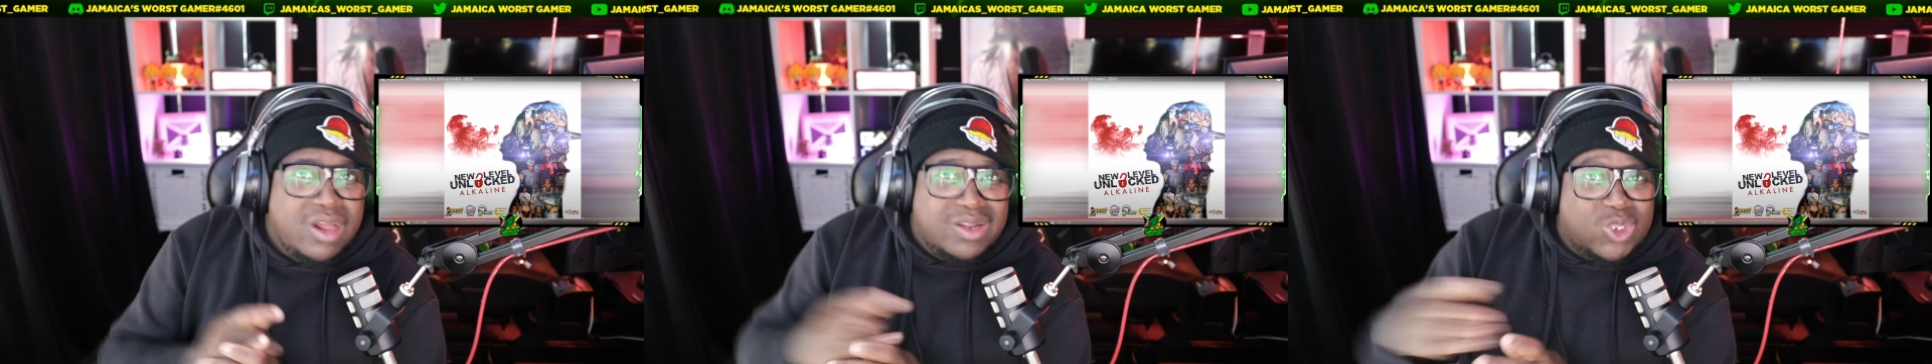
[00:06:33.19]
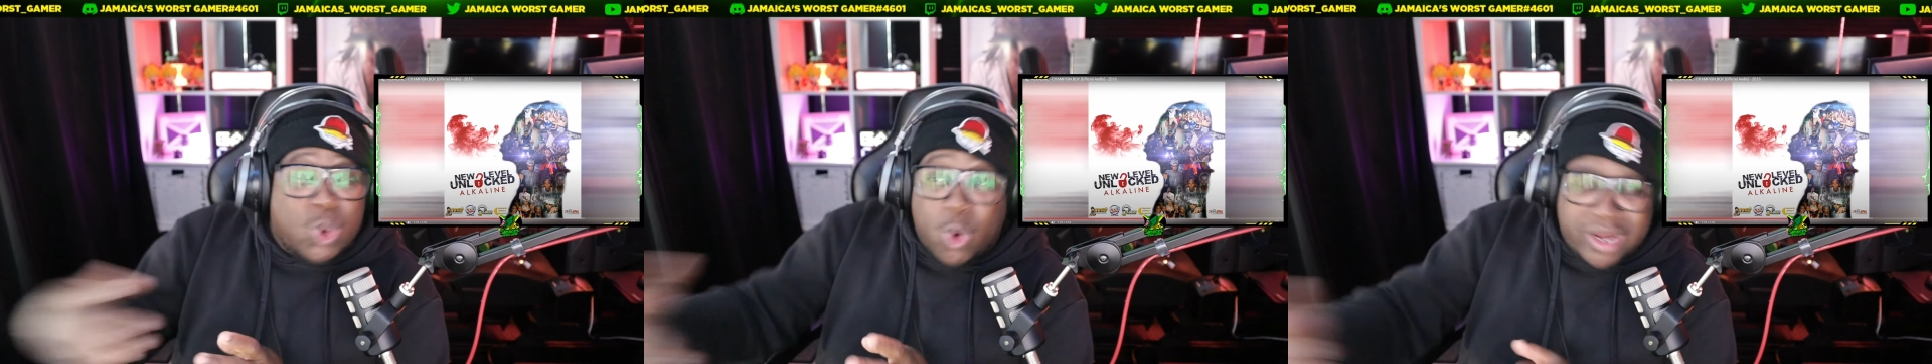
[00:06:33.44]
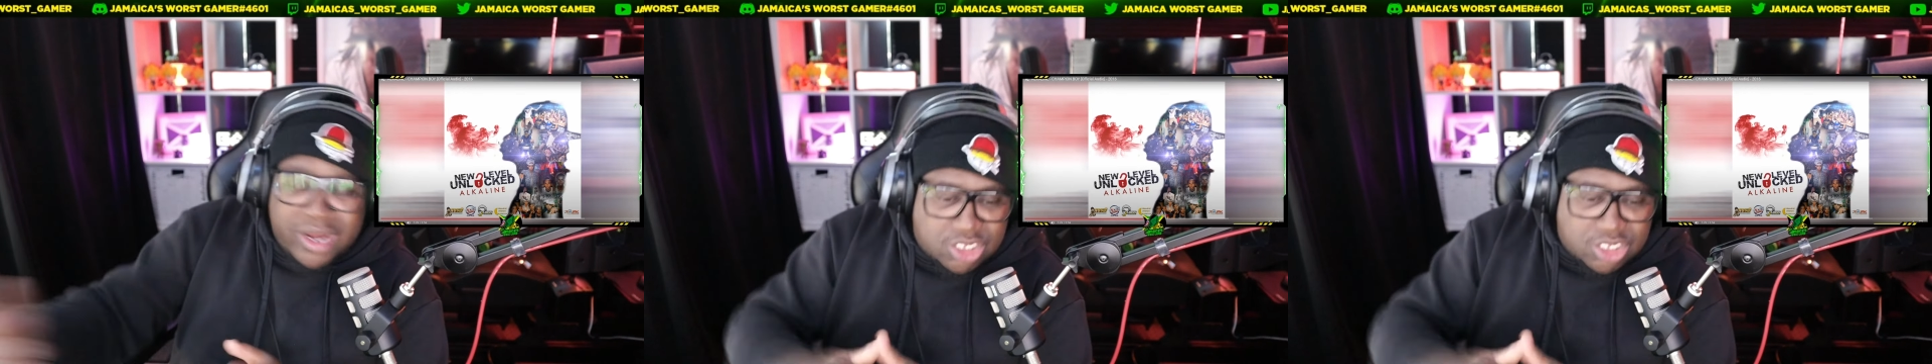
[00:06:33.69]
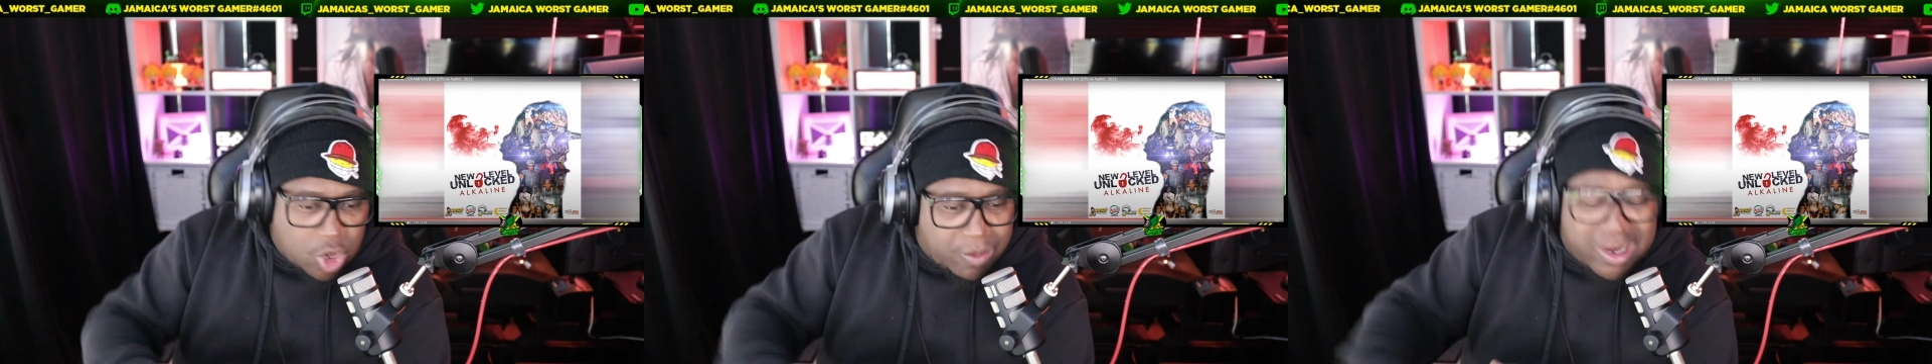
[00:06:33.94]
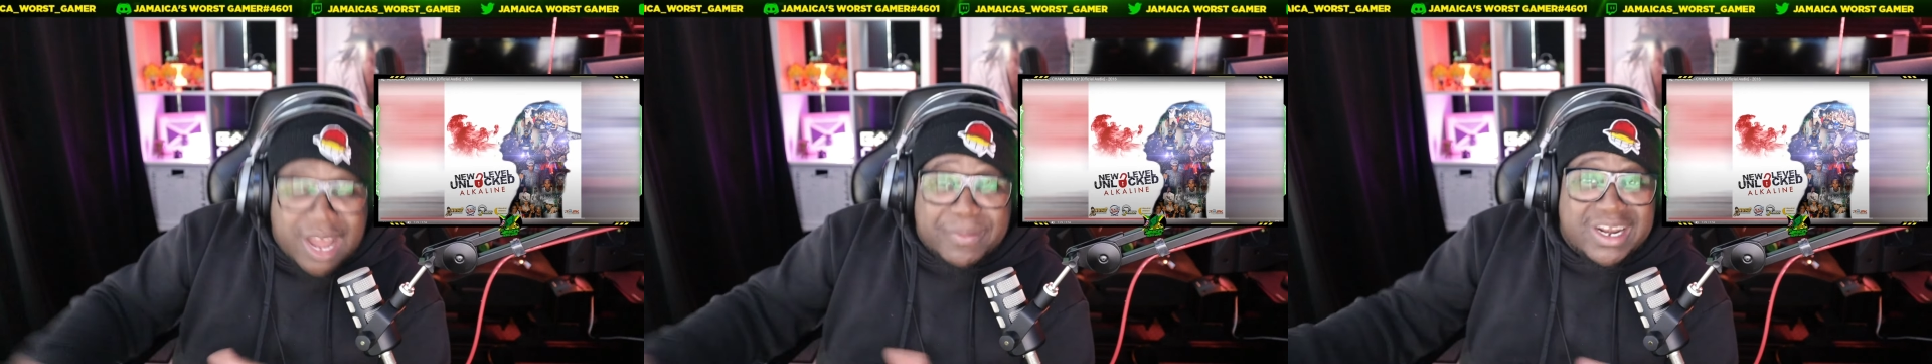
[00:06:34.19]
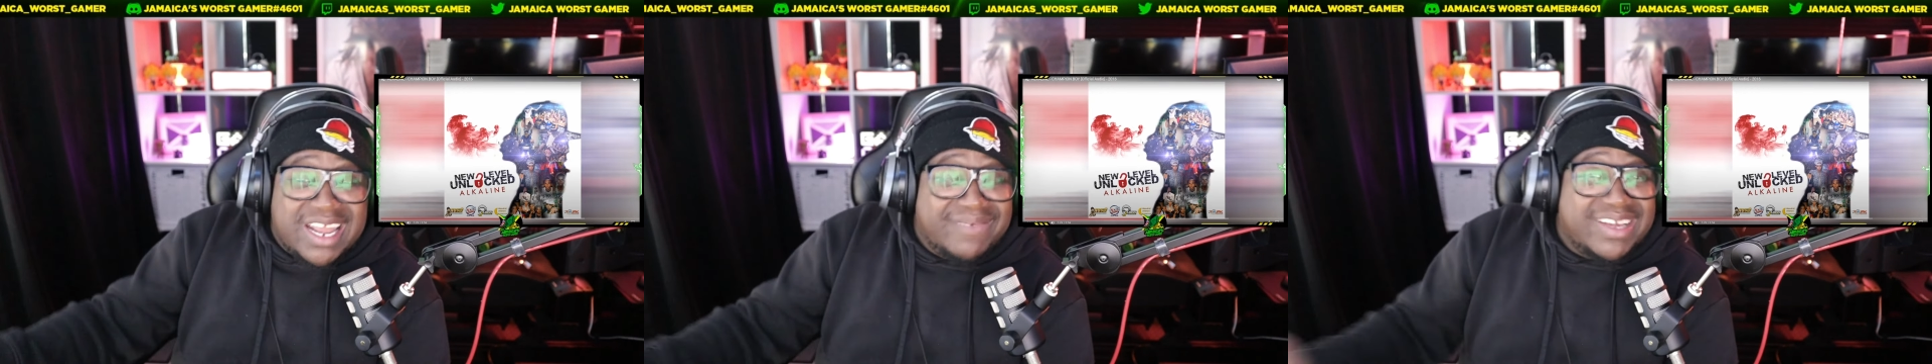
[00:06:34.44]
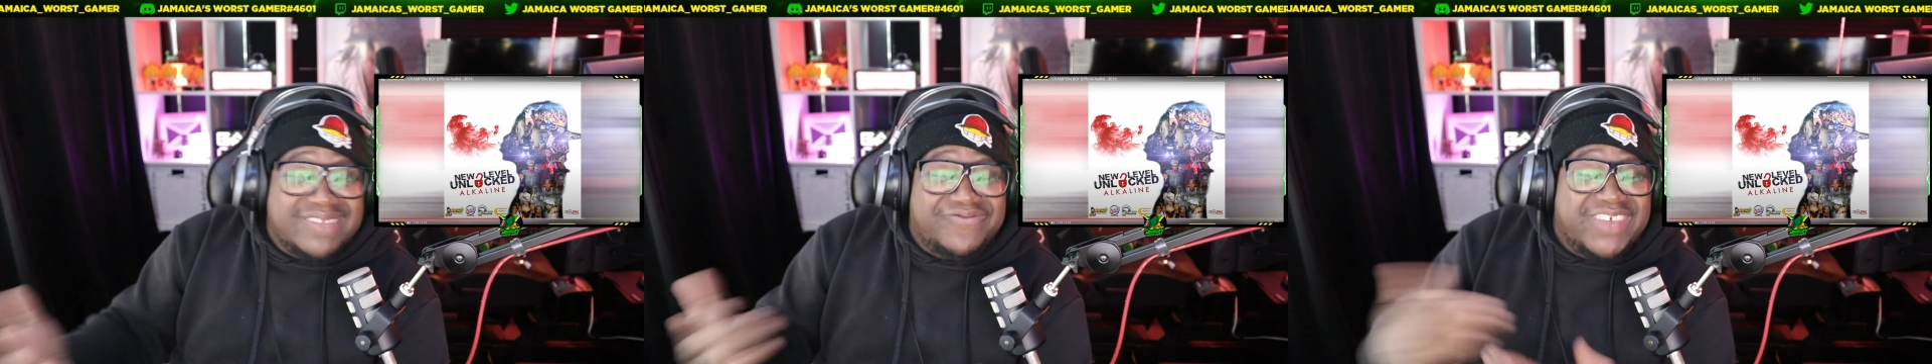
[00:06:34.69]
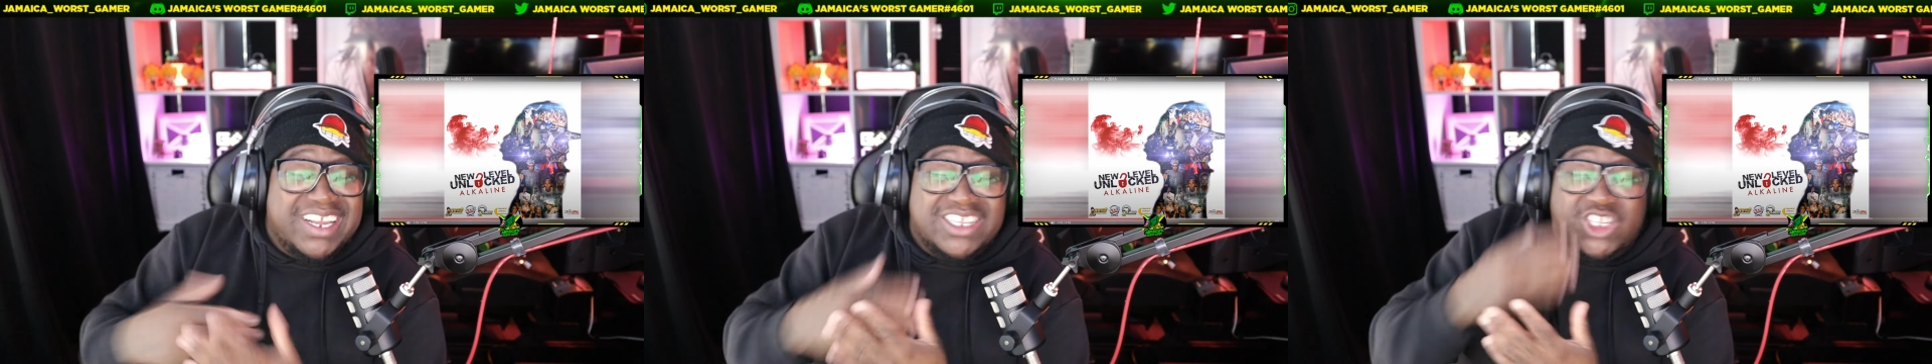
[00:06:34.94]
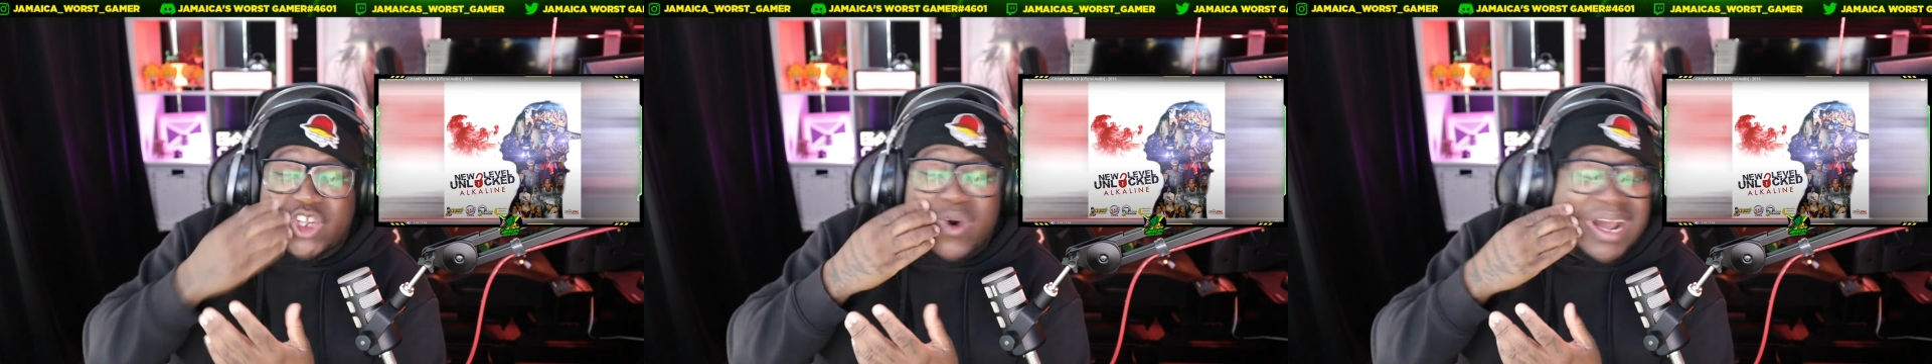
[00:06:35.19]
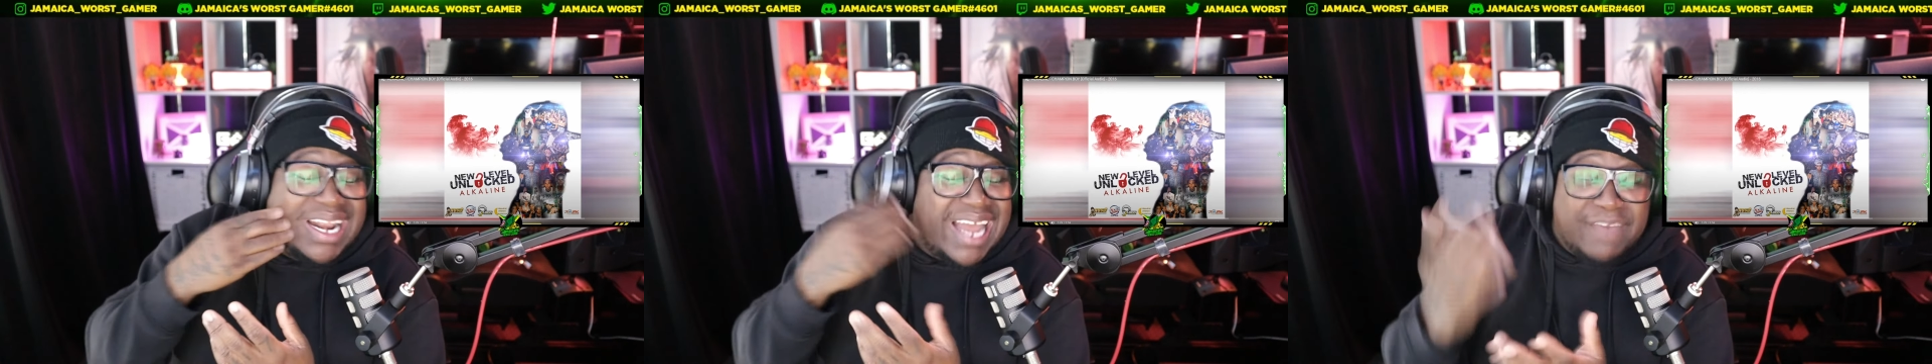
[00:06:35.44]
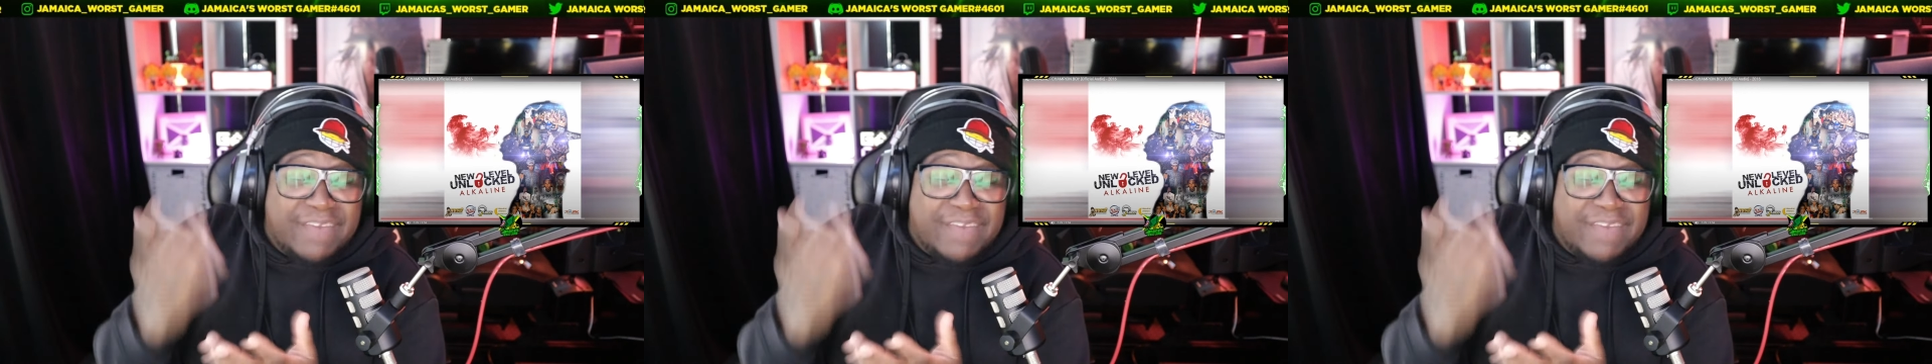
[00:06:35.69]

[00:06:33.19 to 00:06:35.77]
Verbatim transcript: Two years now, brother, I never feel so alive.